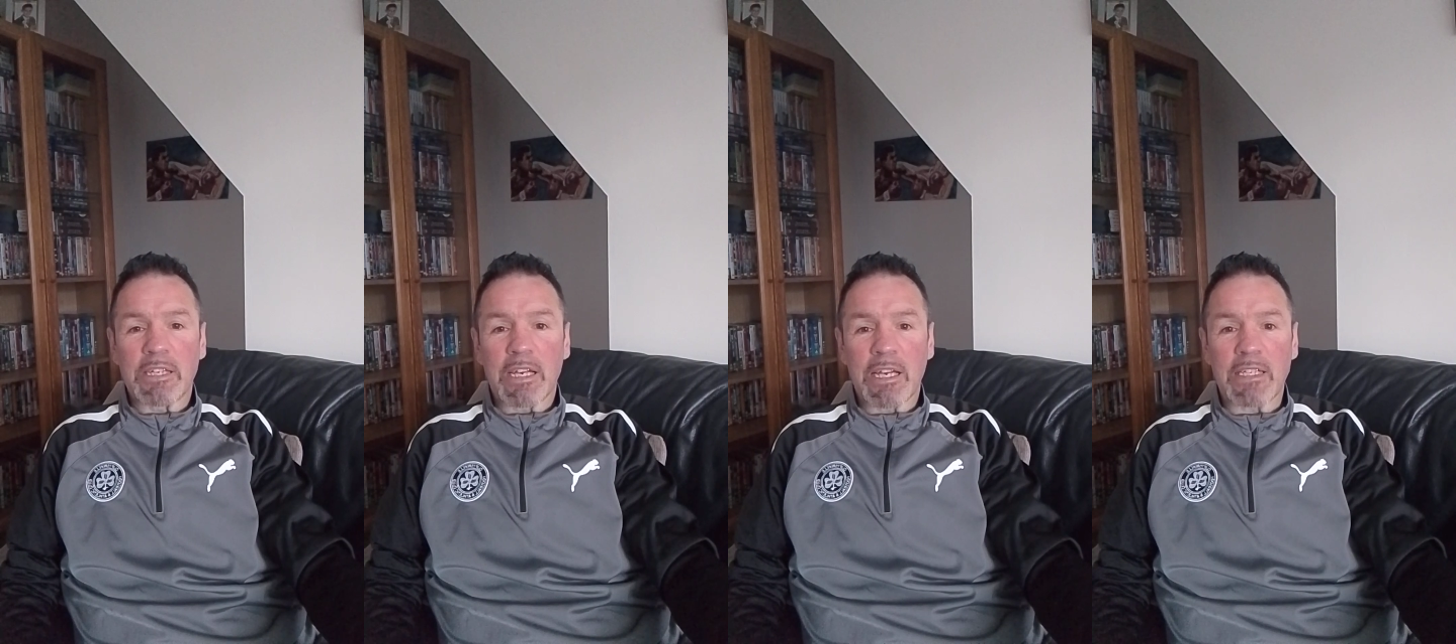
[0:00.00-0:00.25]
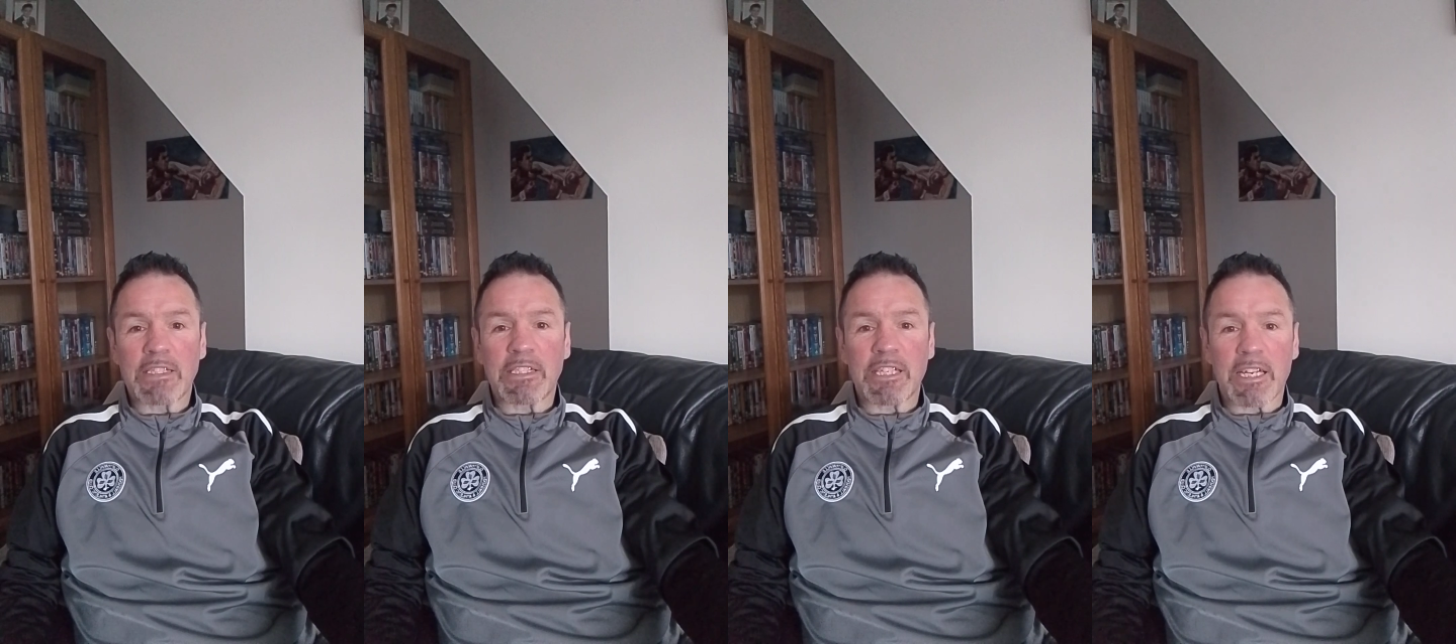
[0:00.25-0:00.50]

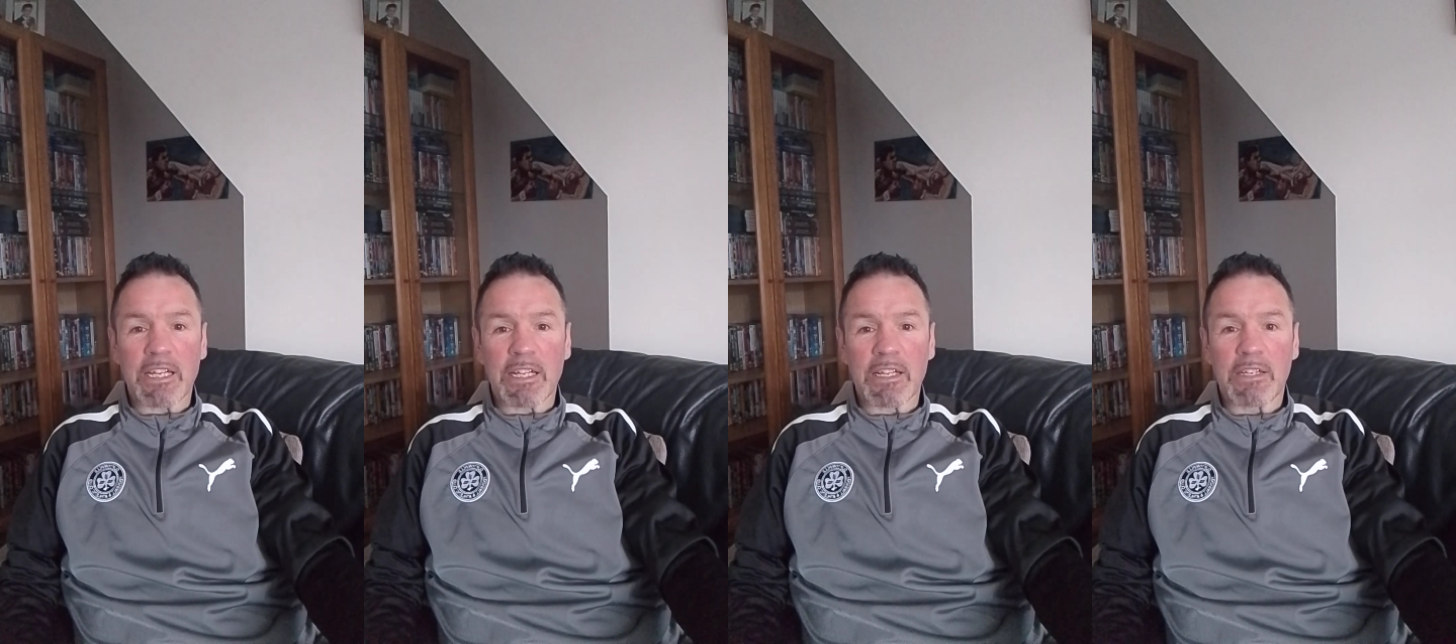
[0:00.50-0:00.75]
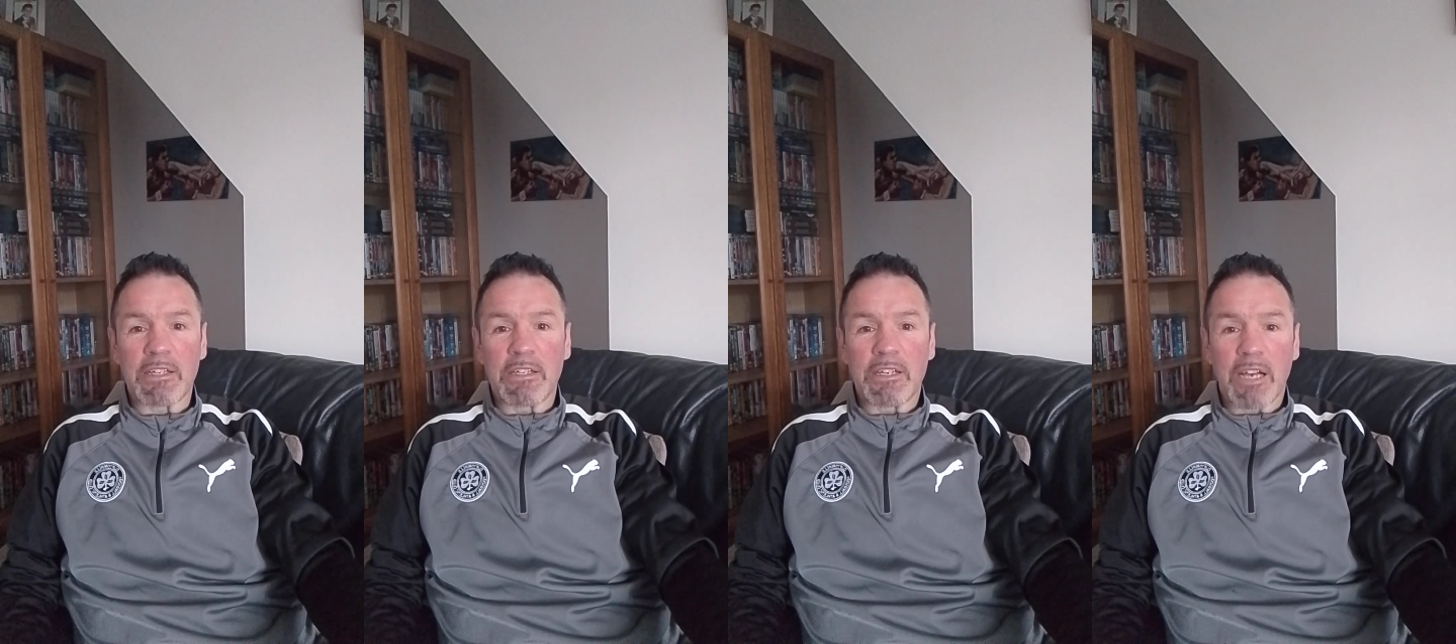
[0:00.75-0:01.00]
in jail,
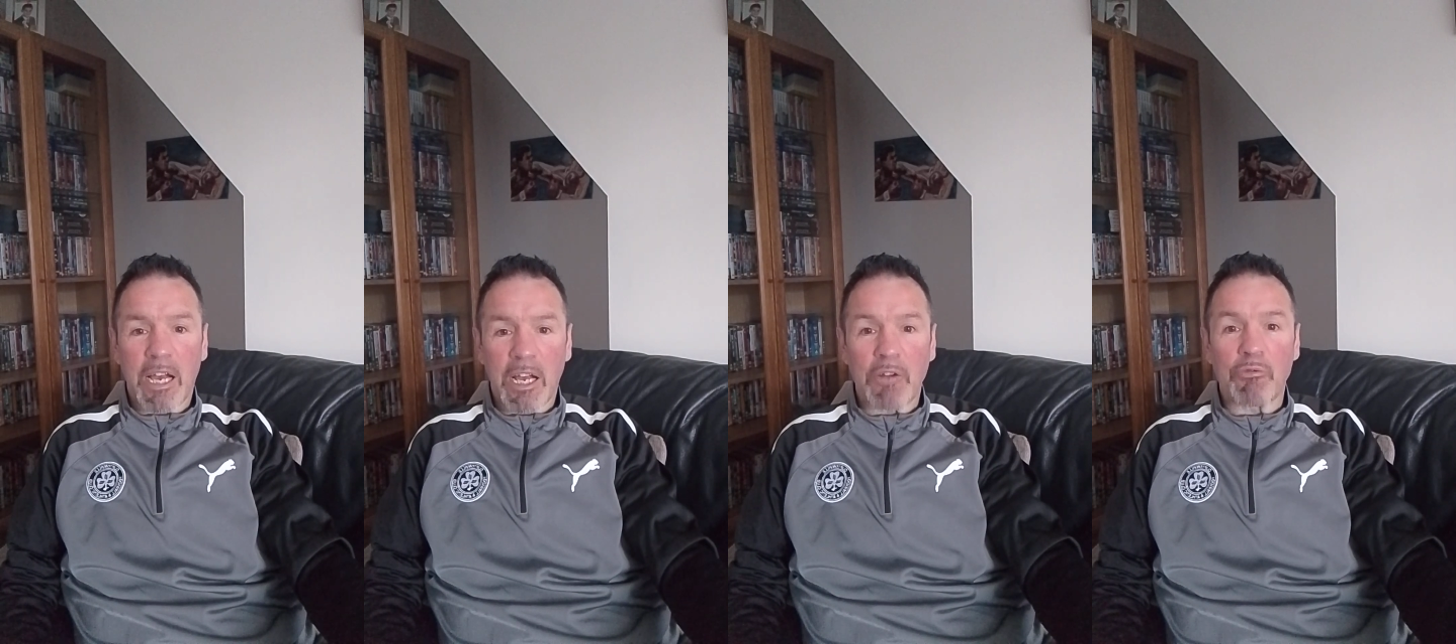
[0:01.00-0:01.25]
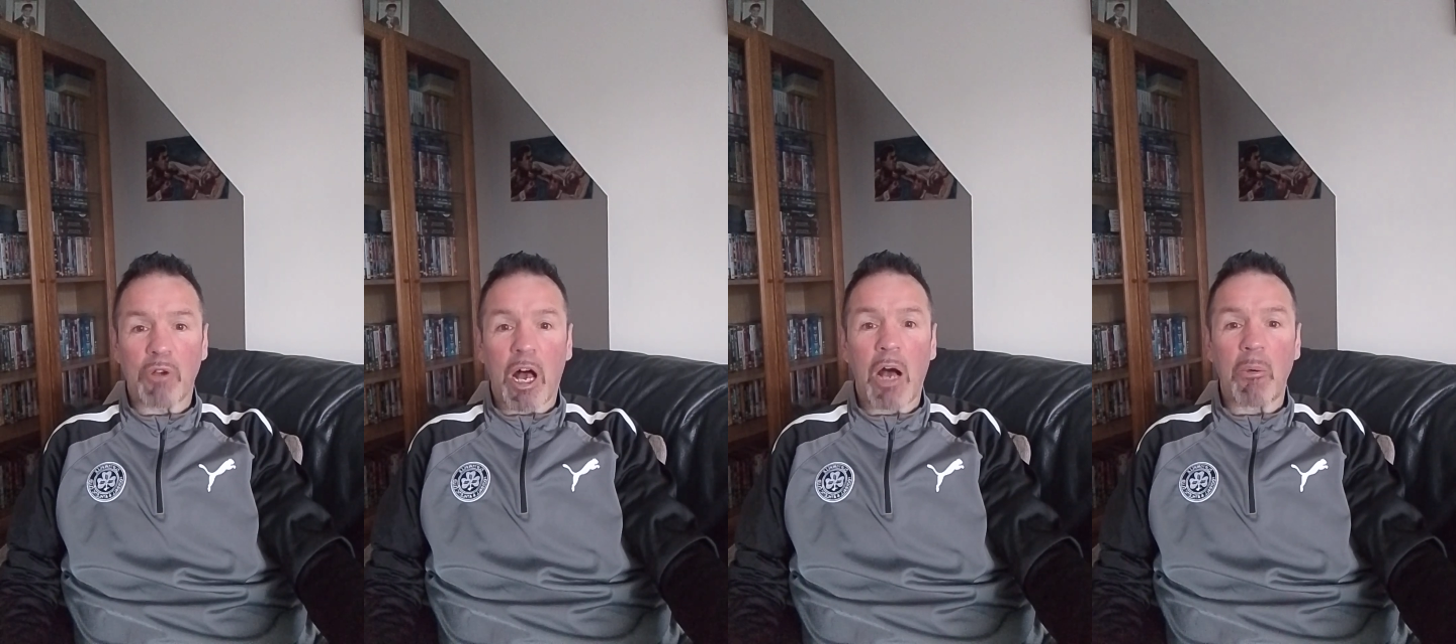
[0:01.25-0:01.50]

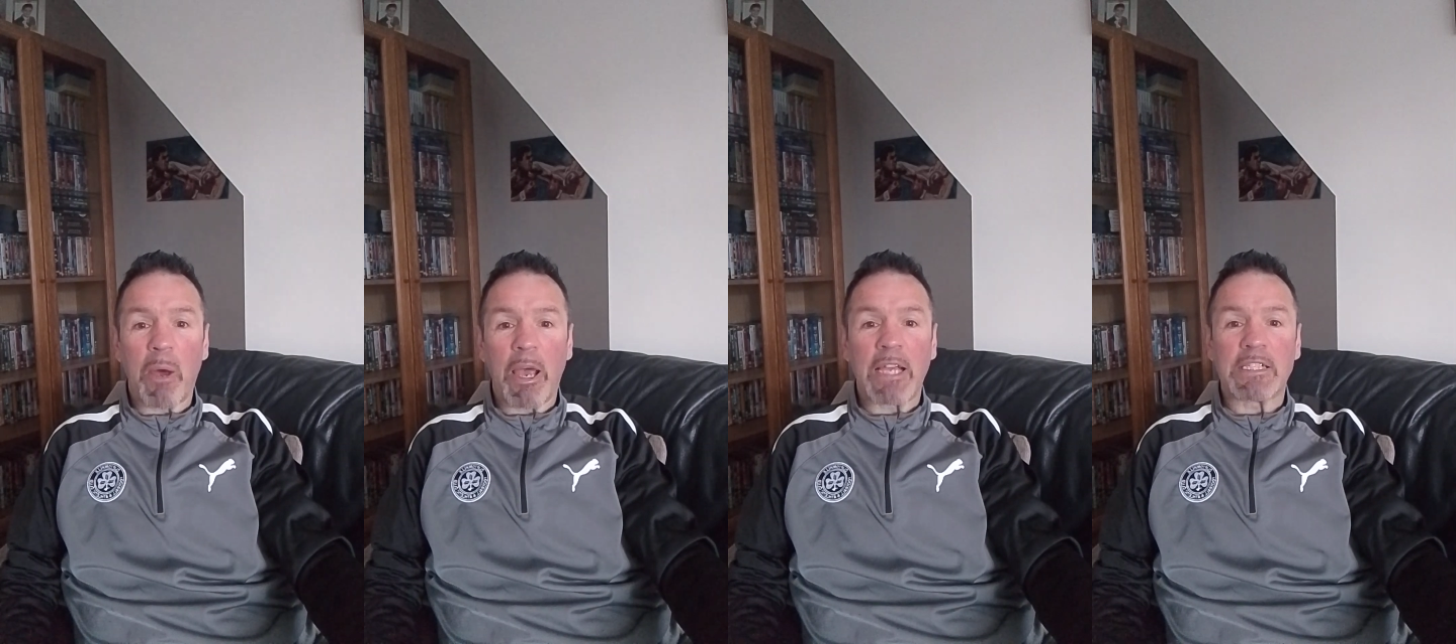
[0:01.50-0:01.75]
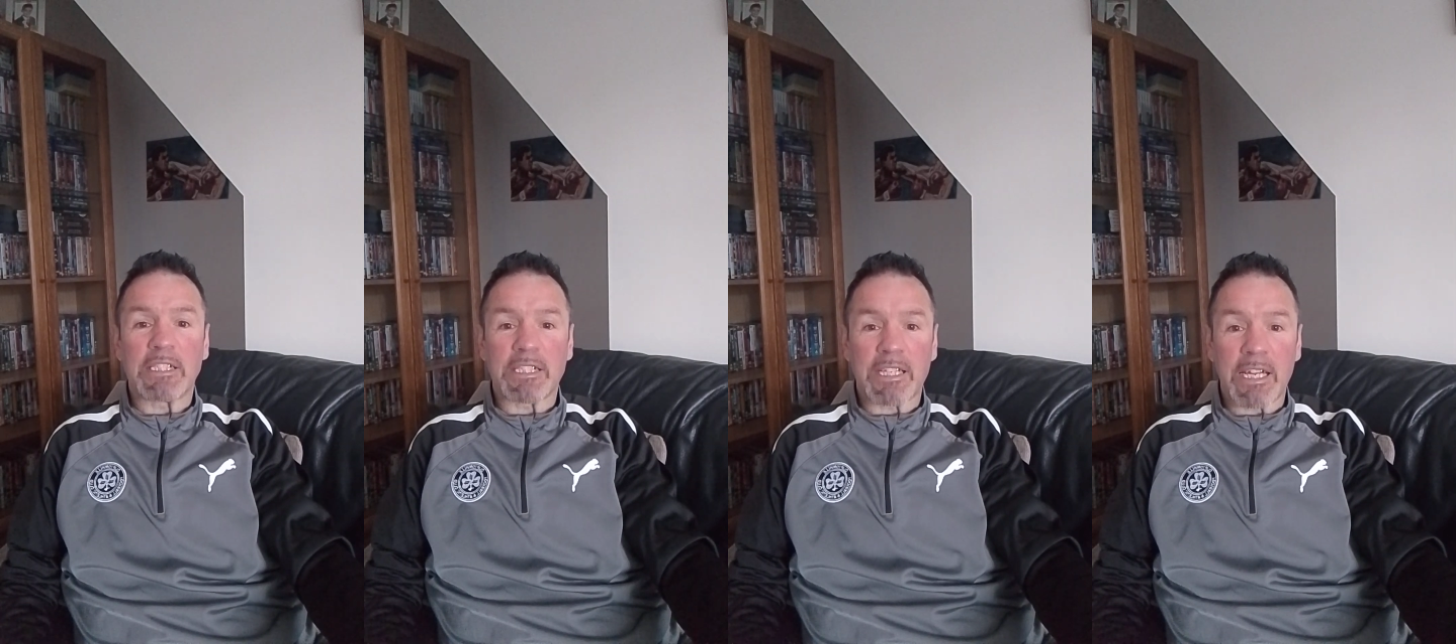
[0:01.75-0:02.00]
in Rahway
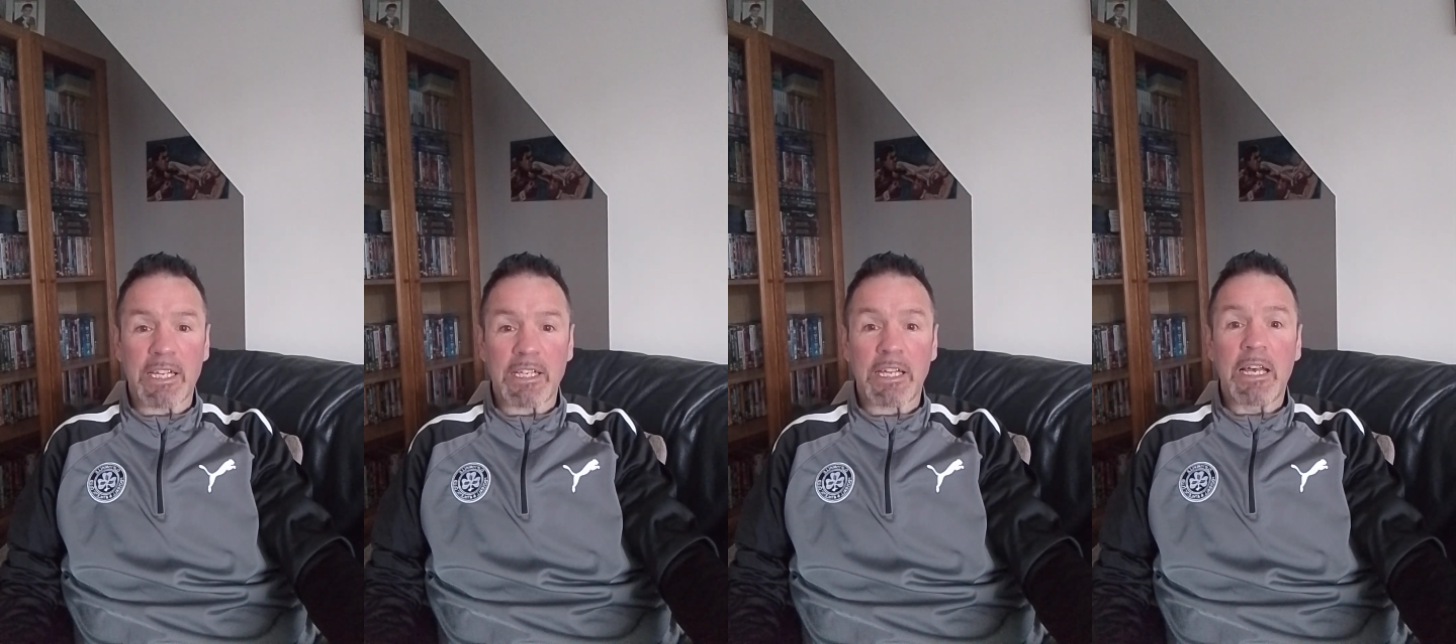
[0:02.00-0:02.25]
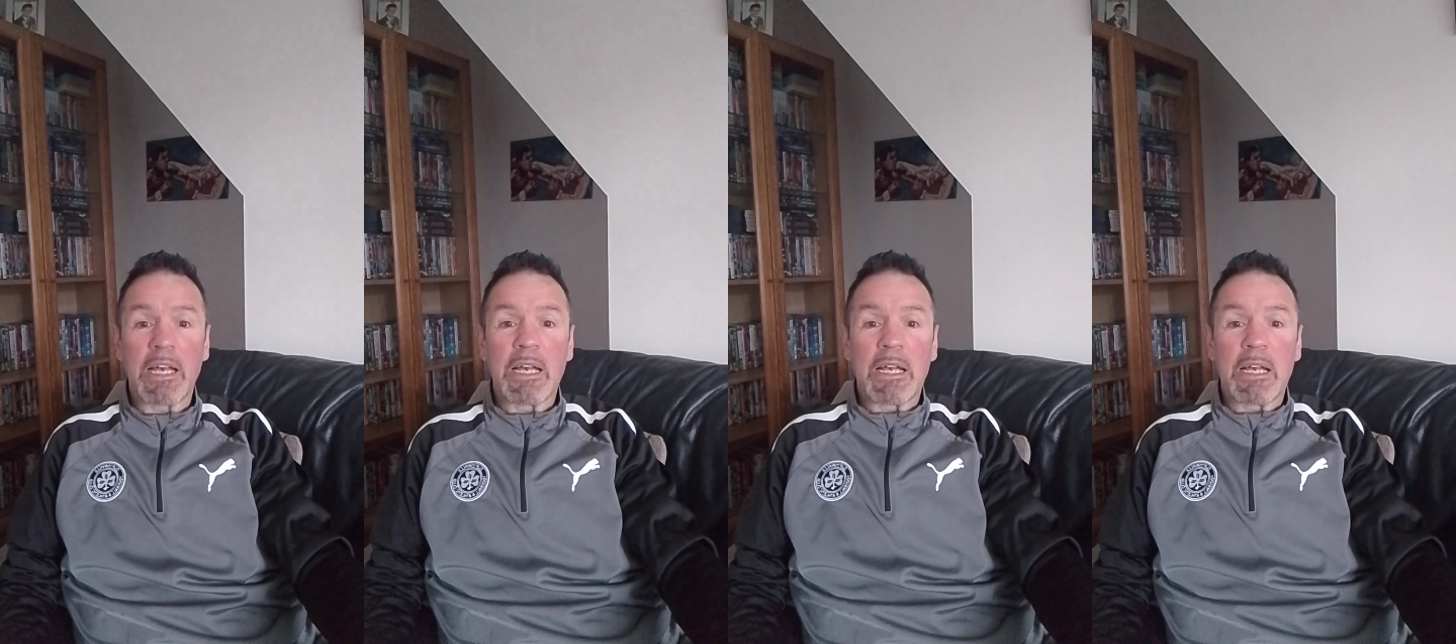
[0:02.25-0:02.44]
State